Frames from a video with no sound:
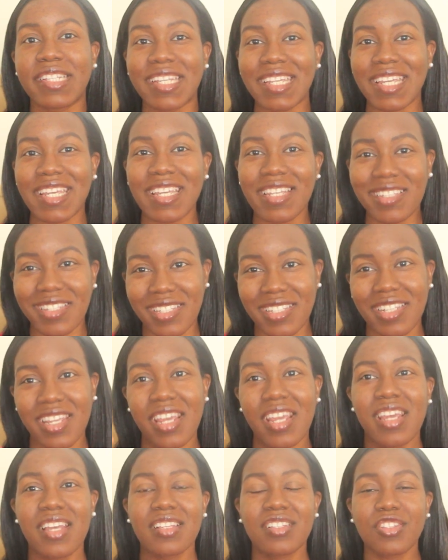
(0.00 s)
the yeast
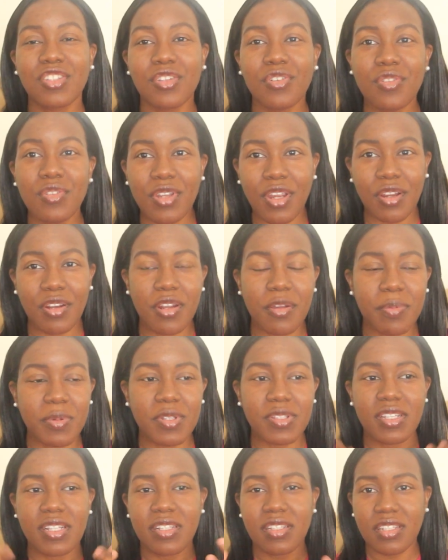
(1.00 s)
to your
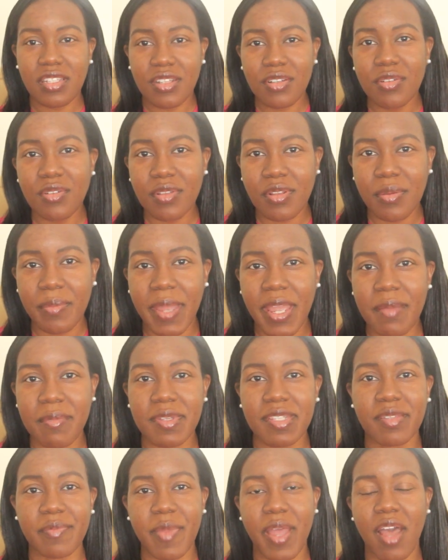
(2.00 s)
nipples and to the
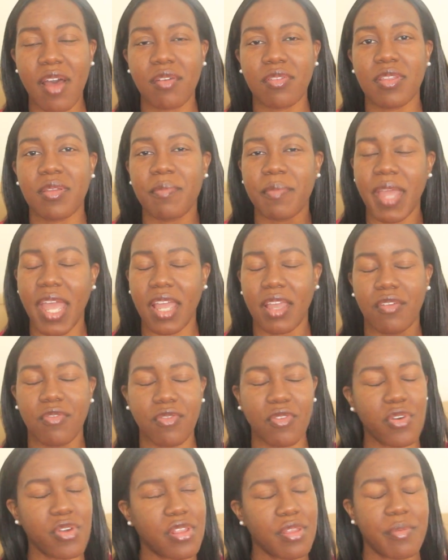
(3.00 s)
baby's mouth, and back and
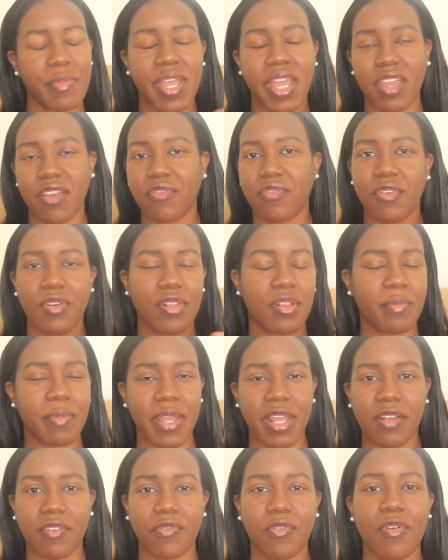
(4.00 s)
forth and back and forth and
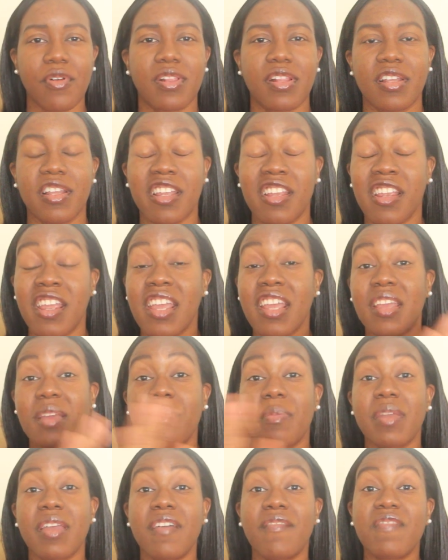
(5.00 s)
back and forth, and it
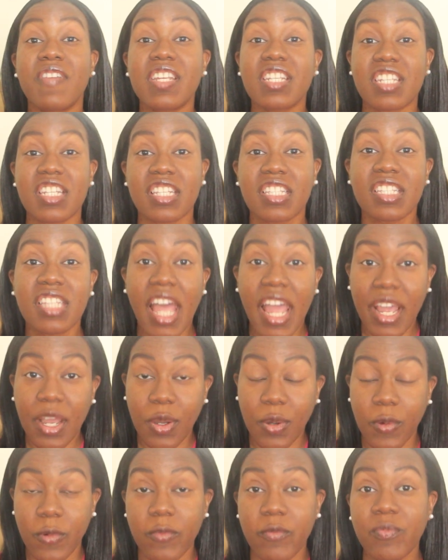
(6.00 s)
could be a vicious
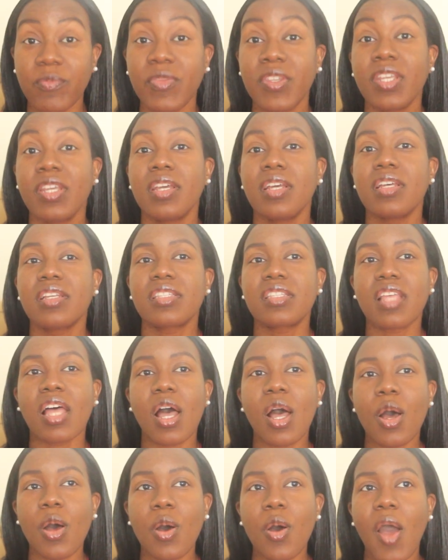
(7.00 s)
cycle.
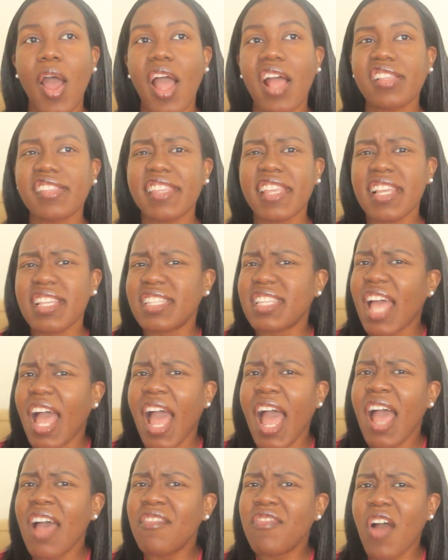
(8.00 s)
So since
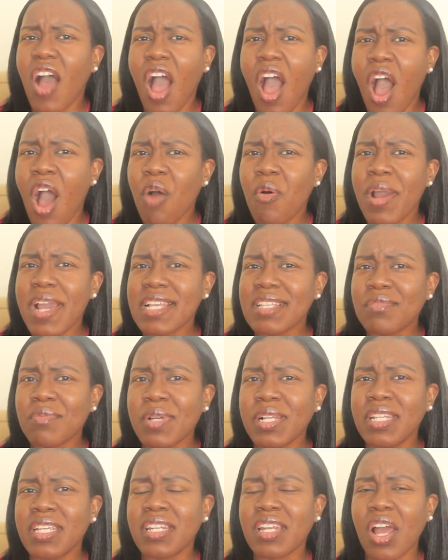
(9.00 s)
I've always
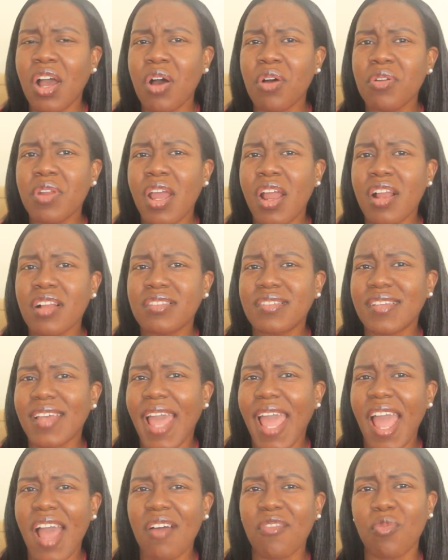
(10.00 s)
really known her
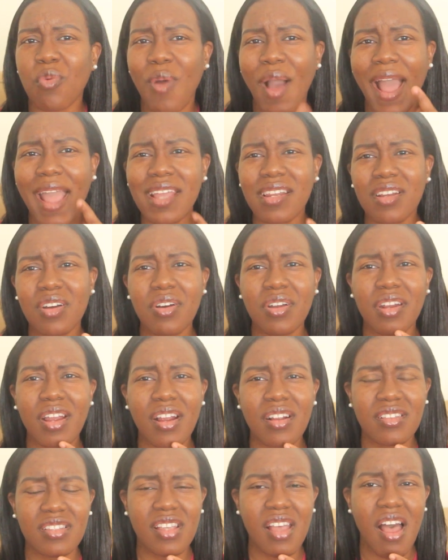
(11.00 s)
to have white on
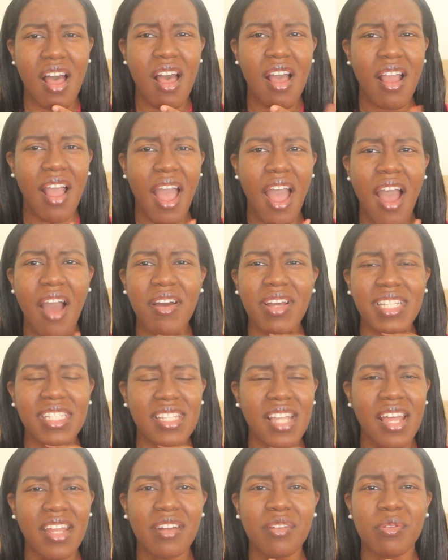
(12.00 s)
her tongue, I always
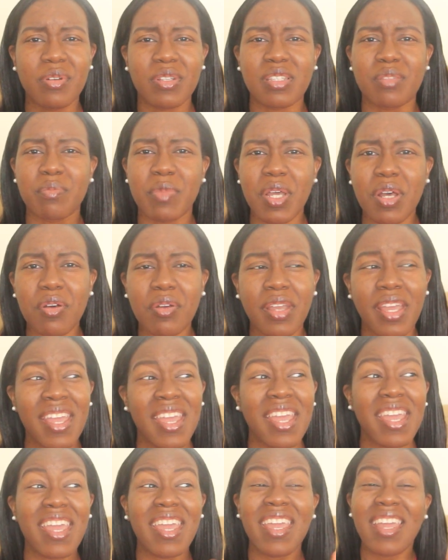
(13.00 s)
thought it was milk,
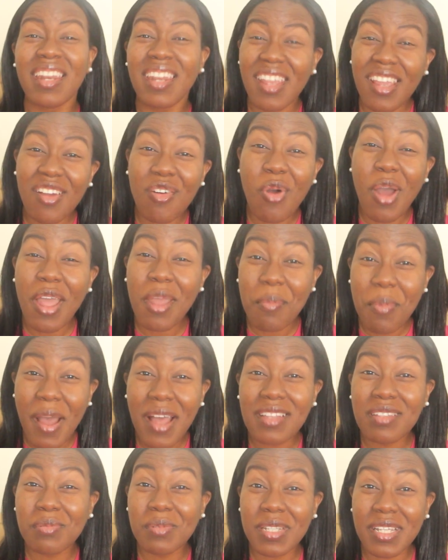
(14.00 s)
and it quite
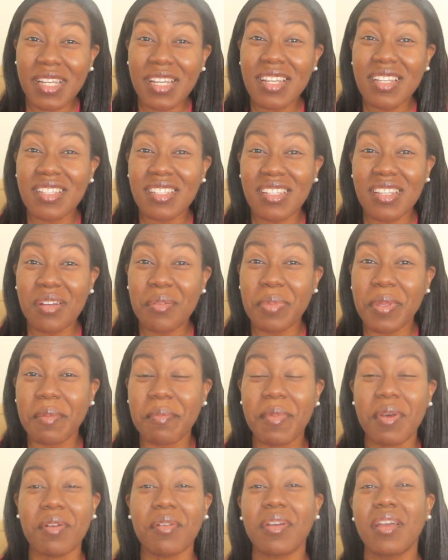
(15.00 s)
possibly could still be
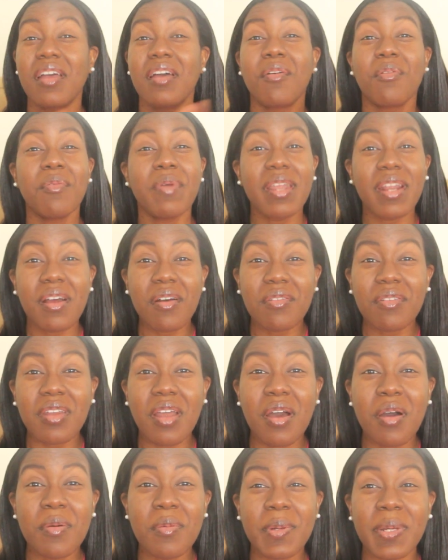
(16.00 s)
milk. We don't
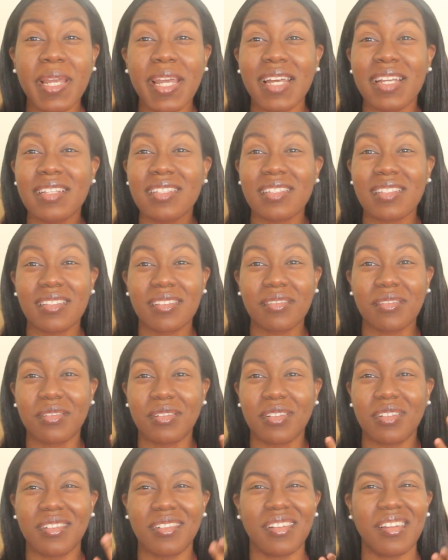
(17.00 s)
know, because
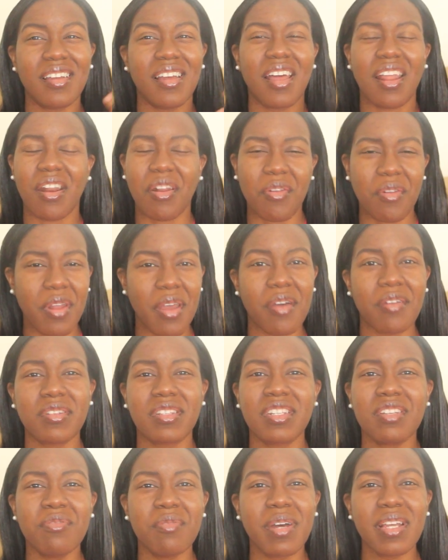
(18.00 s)
I don't know,
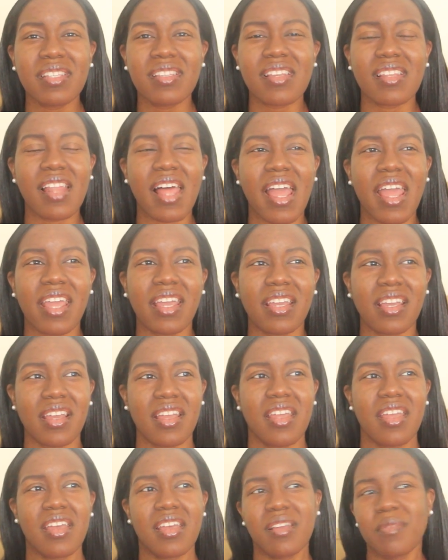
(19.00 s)
she wasn't like
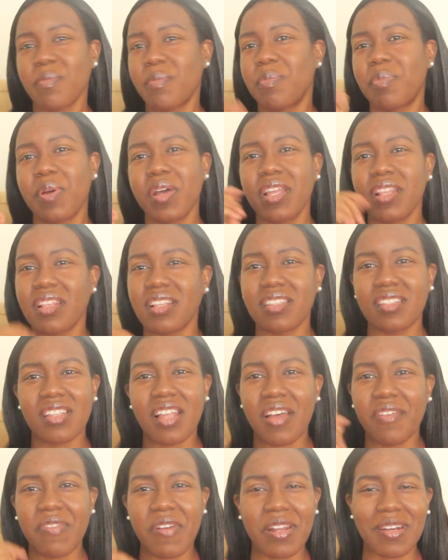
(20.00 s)
put the
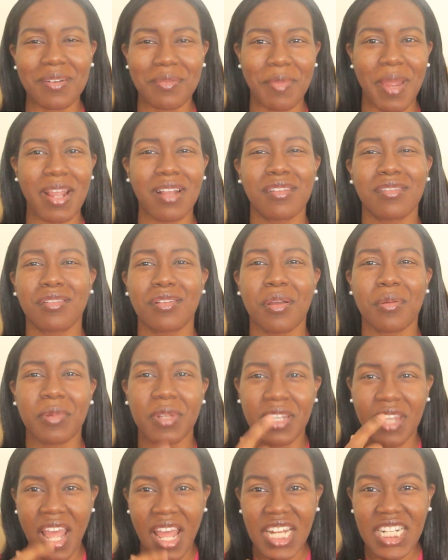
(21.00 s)
stuff under a microscope.
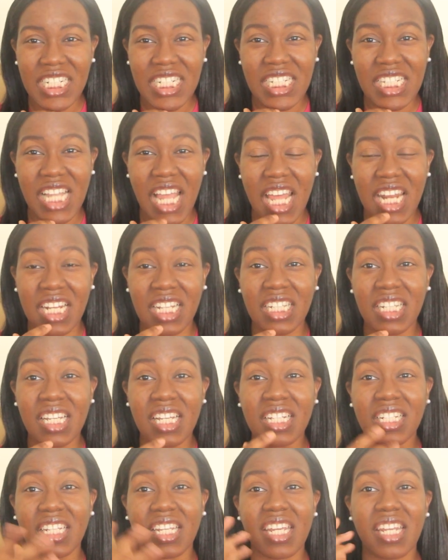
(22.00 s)
The doctor just kind of
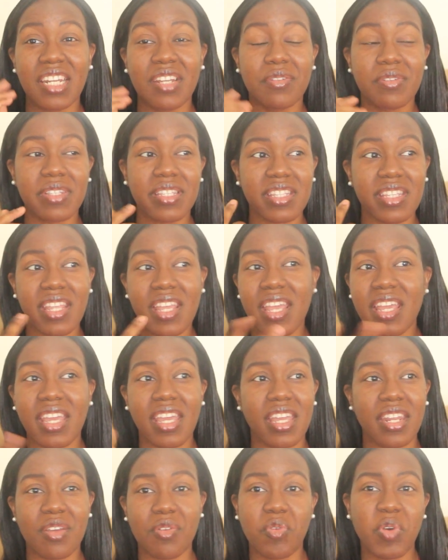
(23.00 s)
looked, and it was
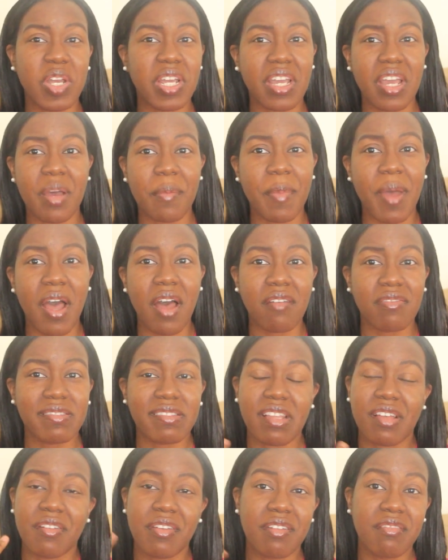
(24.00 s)
thick and it wouldn't come off,
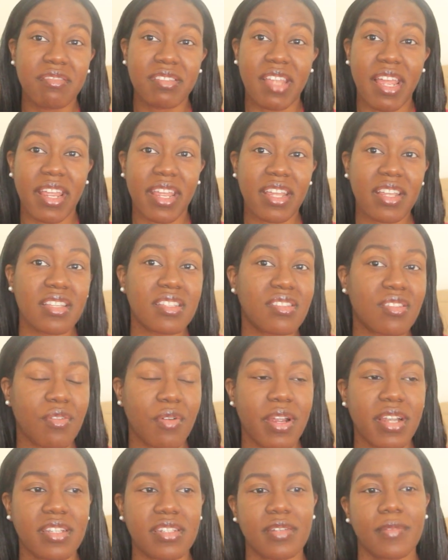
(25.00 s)
so he was like, it's
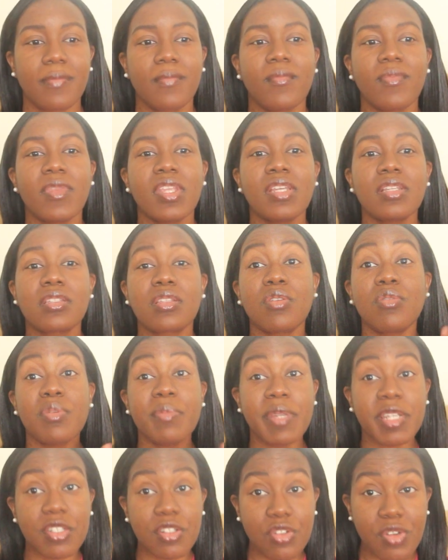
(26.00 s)
thrush. So
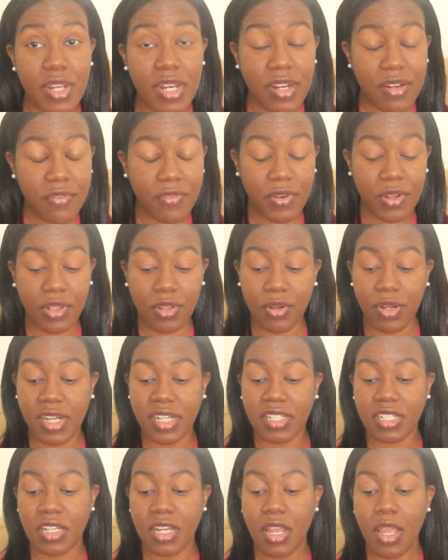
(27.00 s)
we've been treating for
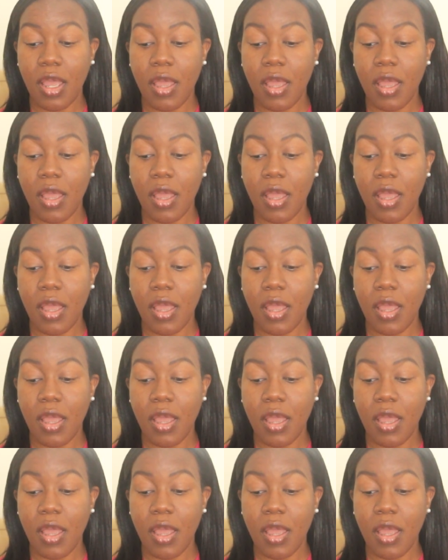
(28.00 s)
thrush,